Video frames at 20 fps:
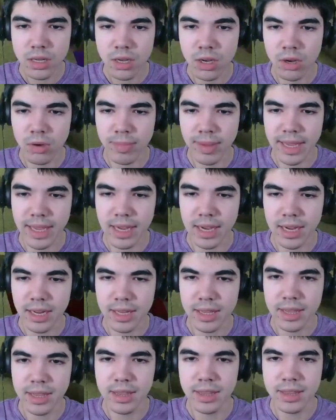Oh my god.
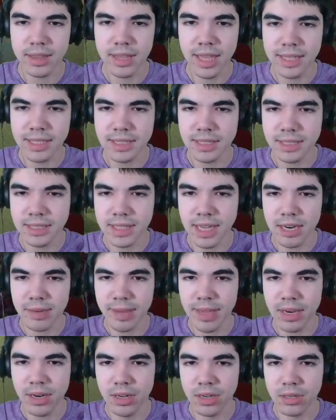That didn't scare
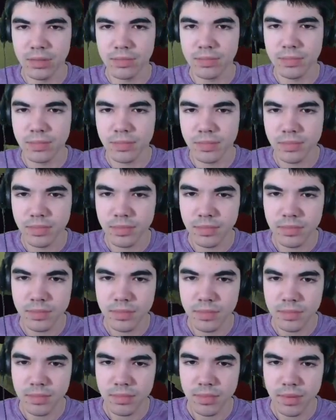me at all.
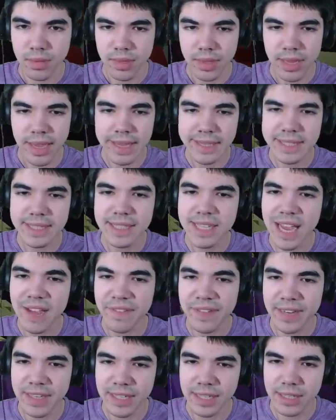It's
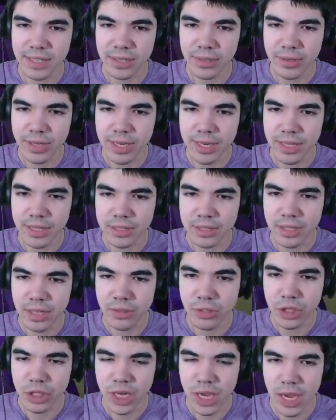definitely looted. There's no
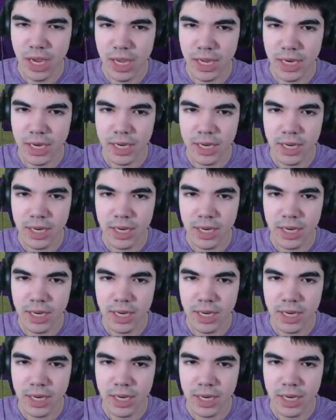shot.